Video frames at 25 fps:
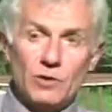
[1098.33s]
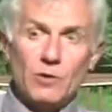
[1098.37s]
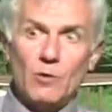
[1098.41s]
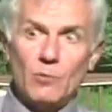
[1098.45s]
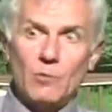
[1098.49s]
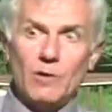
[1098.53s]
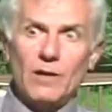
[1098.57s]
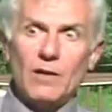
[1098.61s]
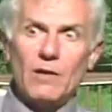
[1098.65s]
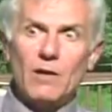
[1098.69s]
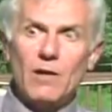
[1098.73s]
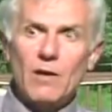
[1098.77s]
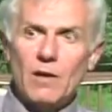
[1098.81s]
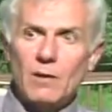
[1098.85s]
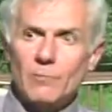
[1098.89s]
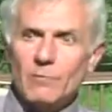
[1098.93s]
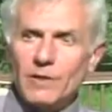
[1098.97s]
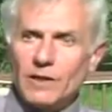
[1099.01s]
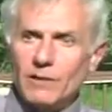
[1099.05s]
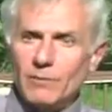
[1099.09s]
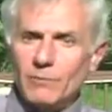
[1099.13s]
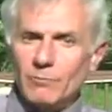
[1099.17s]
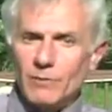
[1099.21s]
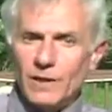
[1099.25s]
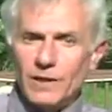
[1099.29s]
oh my God,
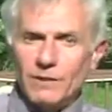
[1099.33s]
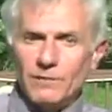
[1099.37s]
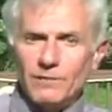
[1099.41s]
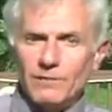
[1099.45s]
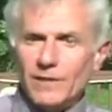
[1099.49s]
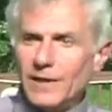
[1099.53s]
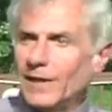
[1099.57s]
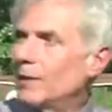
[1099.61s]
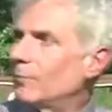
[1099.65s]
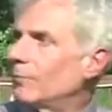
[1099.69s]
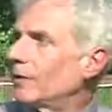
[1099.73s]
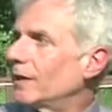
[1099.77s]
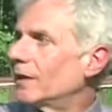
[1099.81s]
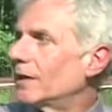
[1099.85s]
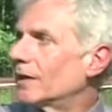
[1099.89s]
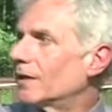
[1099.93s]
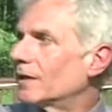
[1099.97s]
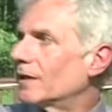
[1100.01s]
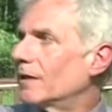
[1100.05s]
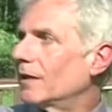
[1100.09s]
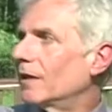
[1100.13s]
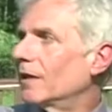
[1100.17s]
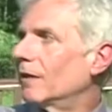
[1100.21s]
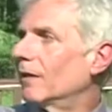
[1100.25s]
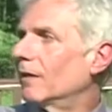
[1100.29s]
my family is
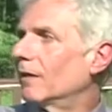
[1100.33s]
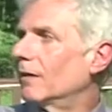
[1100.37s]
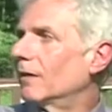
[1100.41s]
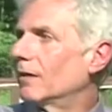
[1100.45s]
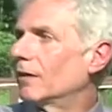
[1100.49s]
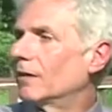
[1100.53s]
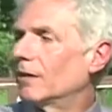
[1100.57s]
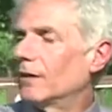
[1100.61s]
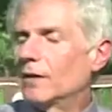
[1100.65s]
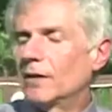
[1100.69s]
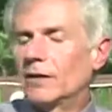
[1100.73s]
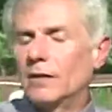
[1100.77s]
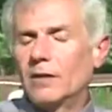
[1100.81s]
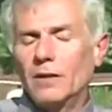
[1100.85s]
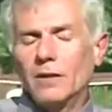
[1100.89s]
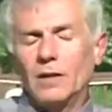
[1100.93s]
there. Right.